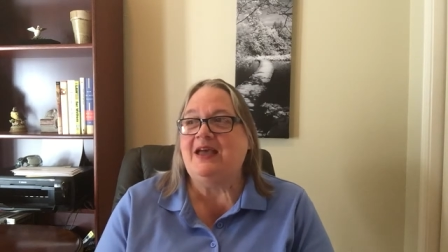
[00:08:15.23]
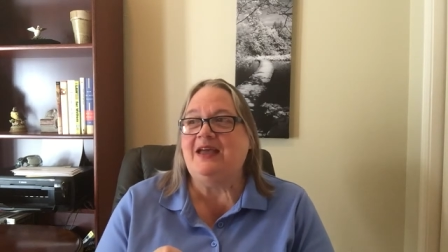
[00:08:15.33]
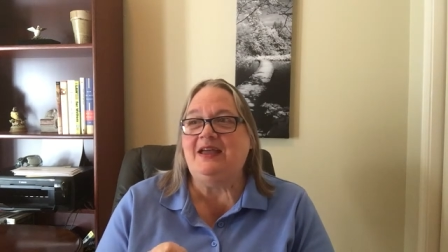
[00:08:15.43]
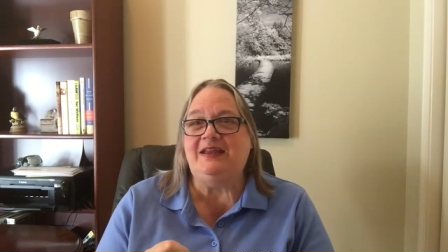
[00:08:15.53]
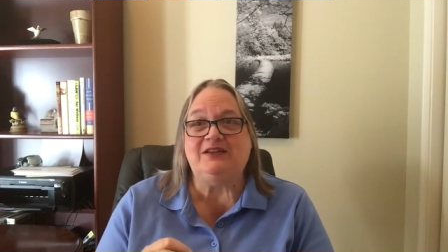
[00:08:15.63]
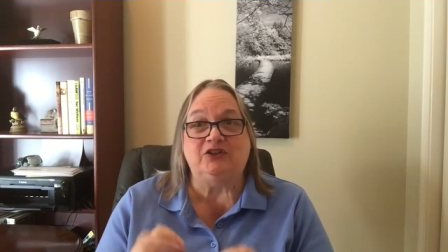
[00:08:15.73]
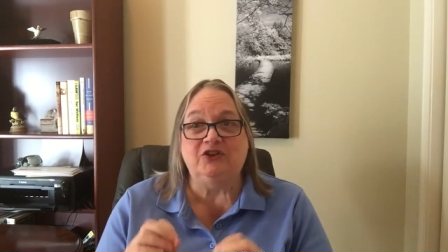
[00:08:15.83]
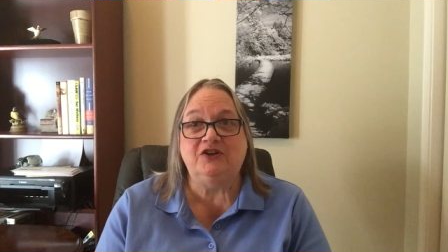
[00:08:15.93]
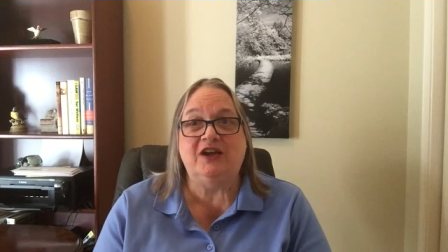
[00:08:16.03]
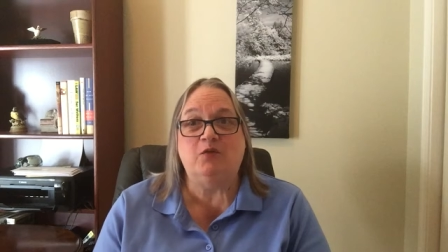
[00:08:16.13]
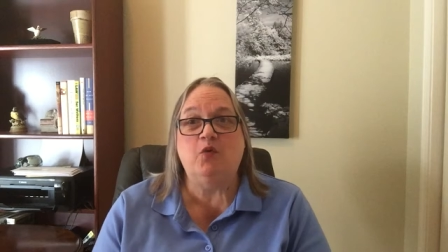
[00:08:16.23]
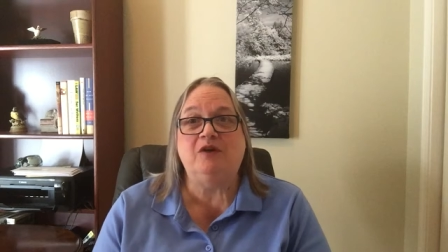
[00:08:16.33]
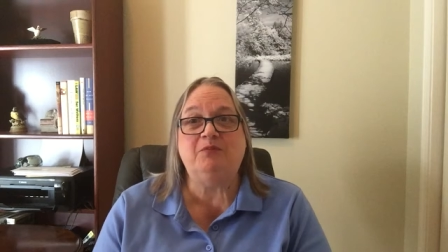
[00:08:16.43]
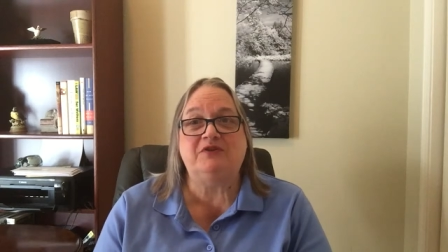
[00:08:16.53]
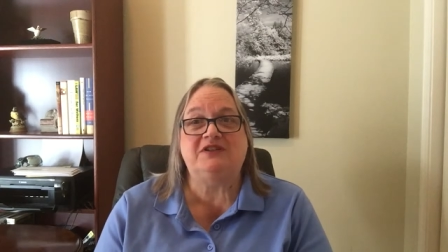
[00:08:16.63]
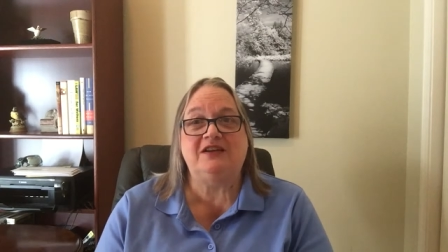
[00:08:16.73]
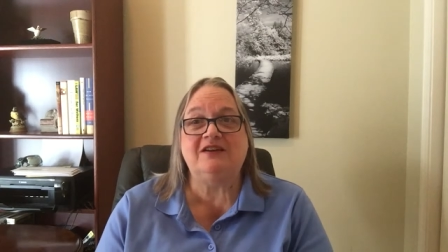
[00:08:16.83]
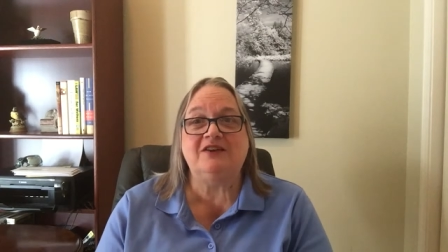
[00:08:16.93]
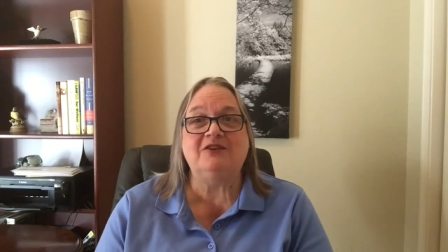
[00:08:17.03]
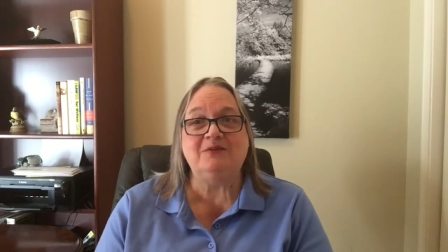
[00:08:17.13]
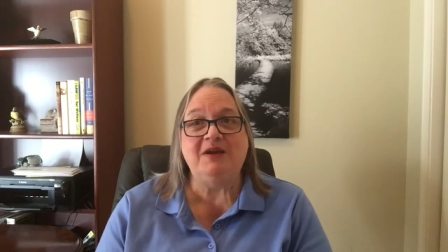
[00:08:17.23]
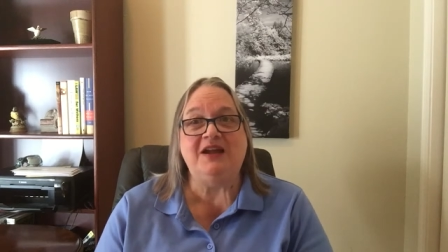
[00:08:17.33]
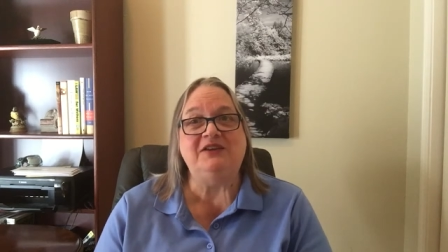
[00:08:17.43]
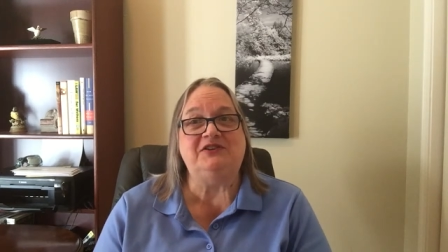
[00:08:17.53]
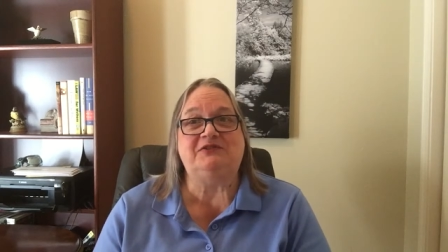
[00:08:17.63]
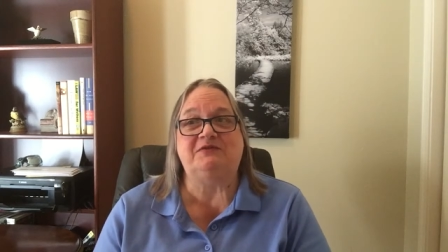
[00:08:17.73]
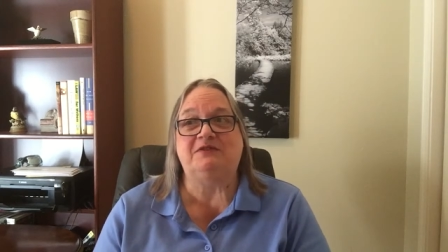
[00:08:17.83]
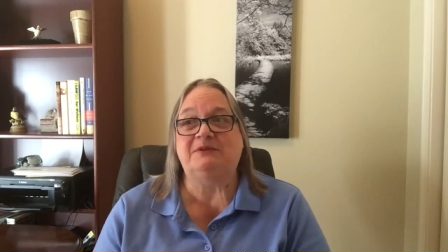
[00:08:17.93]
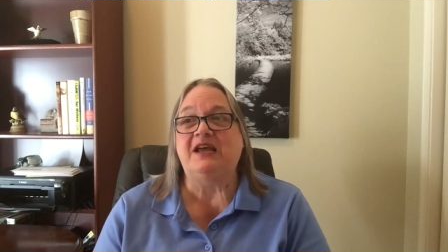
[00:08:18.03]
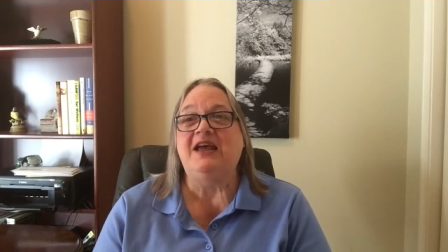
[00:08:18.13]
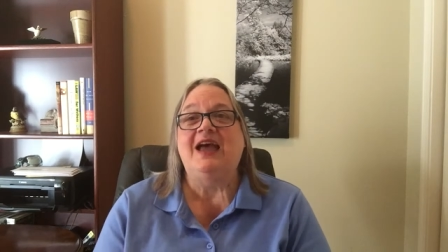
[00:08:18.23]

and look at one particular manuscript,